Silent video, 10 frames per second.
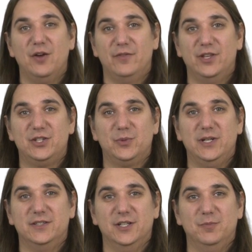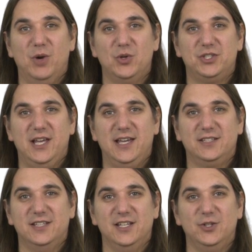For this reason, most
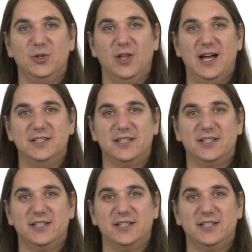tanks that utilize